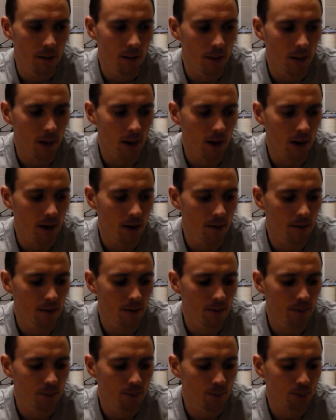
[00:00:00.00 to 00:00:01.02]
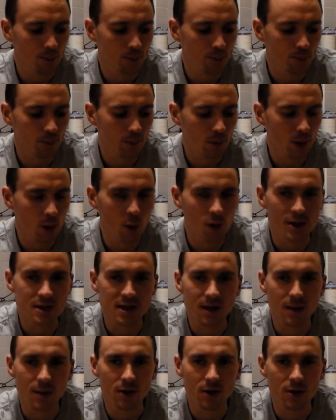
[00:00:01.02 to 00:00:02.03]
But um, I wanted to
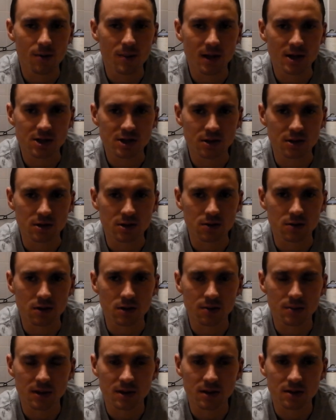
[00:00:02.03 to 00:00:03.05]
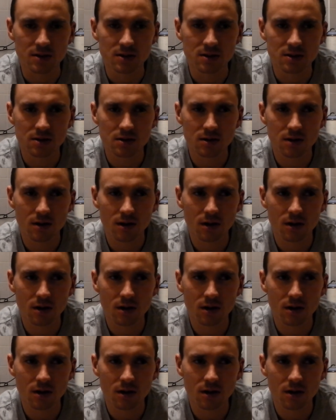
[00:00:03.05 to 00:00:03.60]
new mash tun sorted because